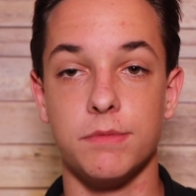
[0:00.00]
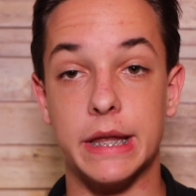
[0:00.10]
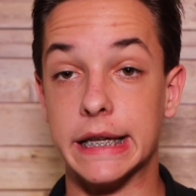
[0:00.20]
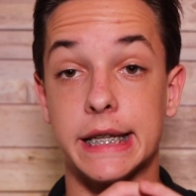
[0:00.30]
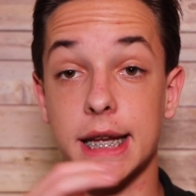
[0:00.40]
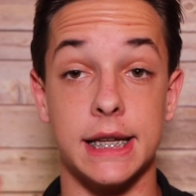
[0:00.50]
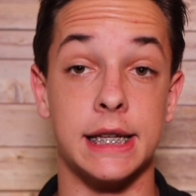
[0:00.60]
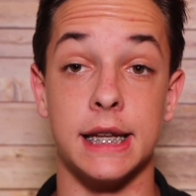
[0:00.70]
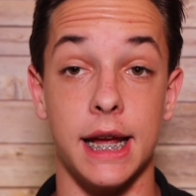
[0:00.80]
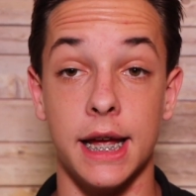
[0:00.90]
this
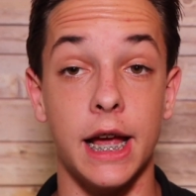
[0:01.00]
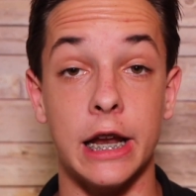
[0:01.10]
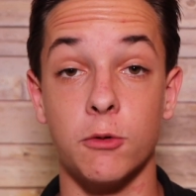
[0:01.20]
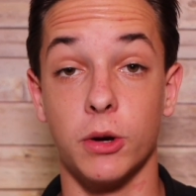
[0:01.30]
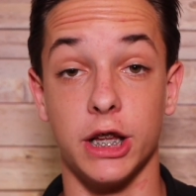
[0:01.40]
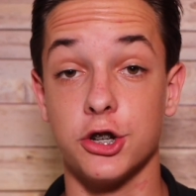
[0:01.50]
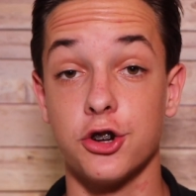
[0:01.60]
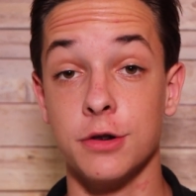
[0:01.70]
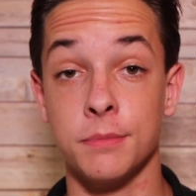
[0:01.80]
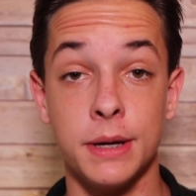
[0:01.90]
isn't it, and it really
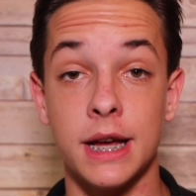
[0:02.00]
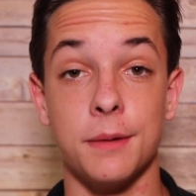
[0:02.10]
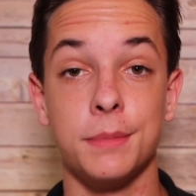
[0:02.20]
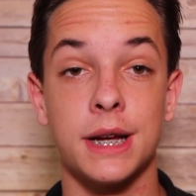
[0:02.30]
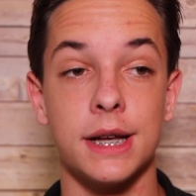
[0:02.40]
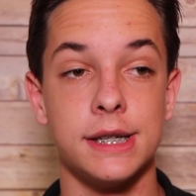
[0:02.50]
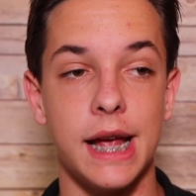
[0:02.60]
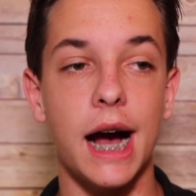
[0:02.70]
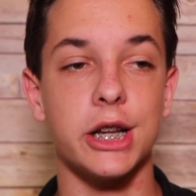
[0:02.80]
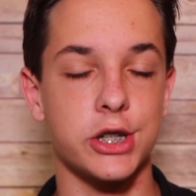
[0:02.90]
shouldn't be it, because
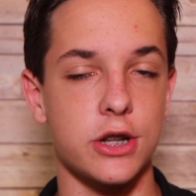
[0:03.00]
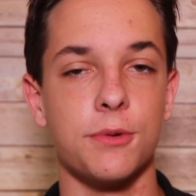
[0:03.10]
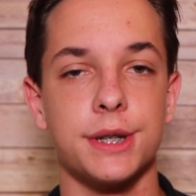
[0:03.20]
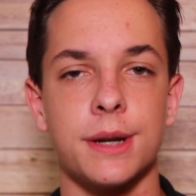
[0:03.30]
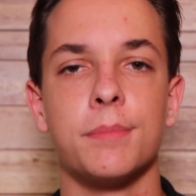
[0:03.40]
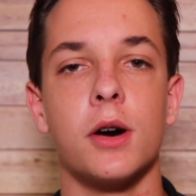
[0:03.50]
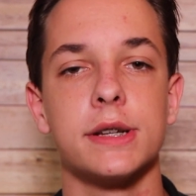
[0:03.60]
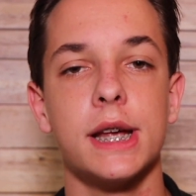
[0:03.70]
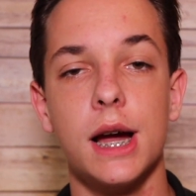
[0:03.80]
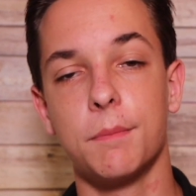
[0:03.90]
yeah, it's slow in some
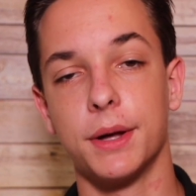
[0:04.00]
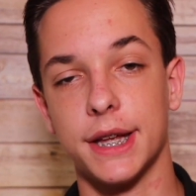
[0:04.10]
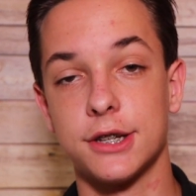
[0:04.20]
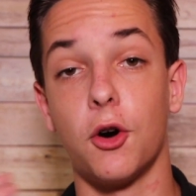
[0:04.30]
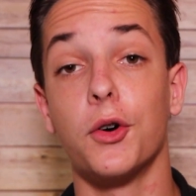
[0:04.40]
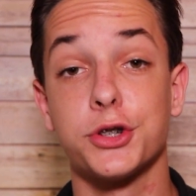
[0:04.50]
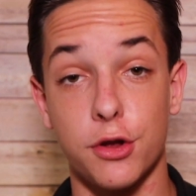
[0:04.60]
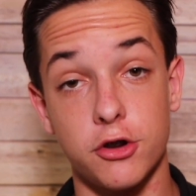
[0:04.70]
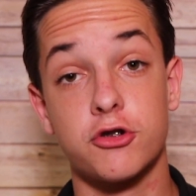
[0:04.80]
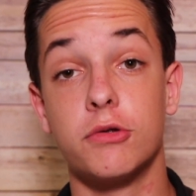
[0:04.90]
parts, but that's also
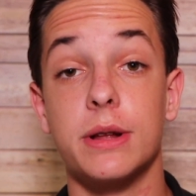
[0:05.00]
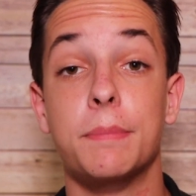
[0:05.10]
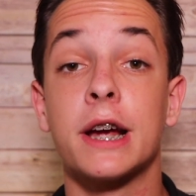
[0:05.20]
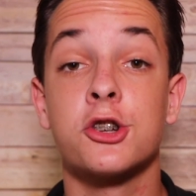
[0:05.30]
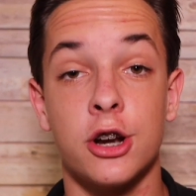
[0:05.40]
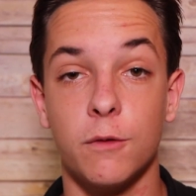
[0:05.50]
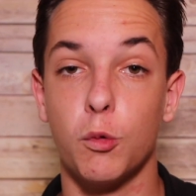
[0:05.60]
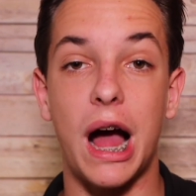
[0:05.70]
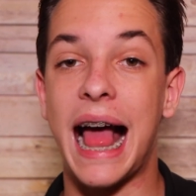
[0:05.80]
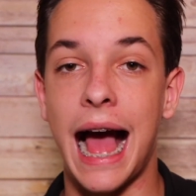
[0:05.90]
the true depiction of
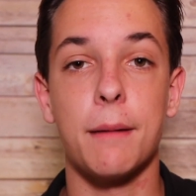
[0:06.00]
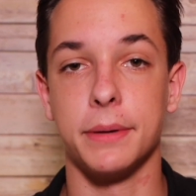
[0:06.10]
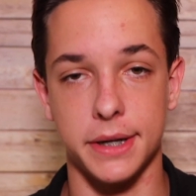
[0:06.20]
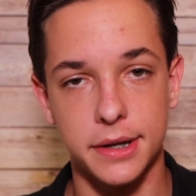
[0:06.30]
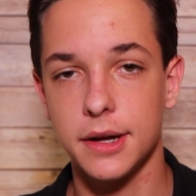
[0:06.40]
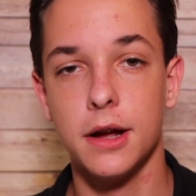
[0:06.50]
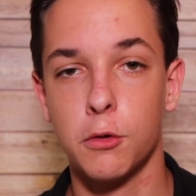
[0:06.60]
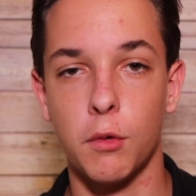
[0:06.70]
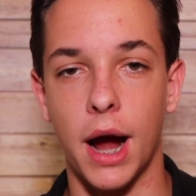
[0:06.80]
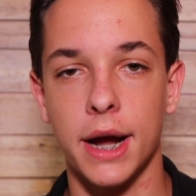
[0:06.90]
what happened,
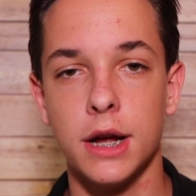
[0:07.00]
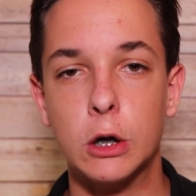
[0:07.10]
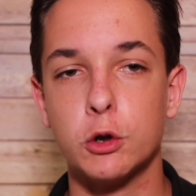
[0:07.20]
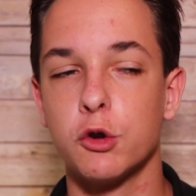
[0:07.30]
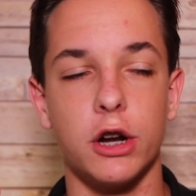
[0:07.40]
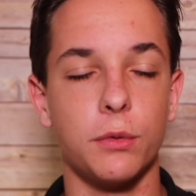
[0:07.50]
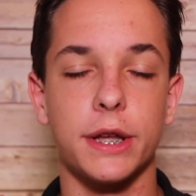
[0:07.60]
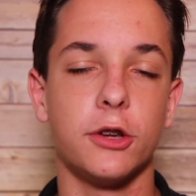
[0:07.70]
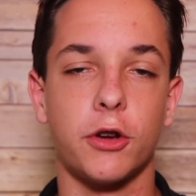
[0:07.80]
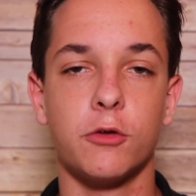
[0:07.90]
right? So I don't
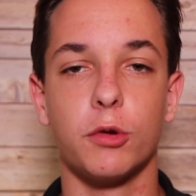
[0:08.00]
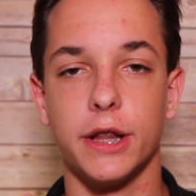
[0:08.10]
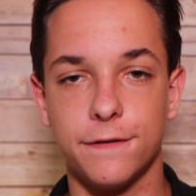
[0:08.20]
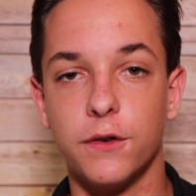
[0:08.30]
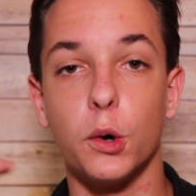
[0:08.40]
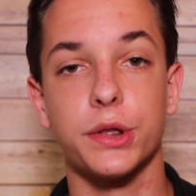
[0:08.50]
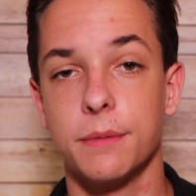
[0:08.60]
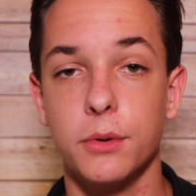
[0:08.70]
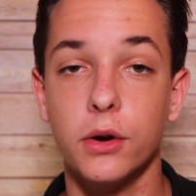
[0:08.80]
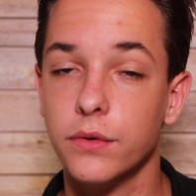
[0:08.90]
think you can really fault the
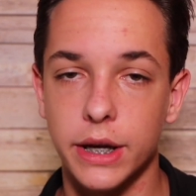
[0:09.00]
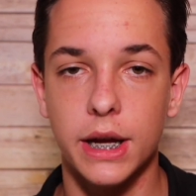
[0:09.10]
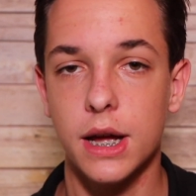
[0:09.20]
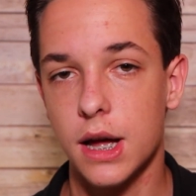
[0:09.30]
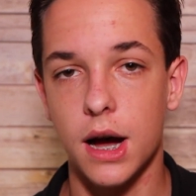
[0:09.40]
movie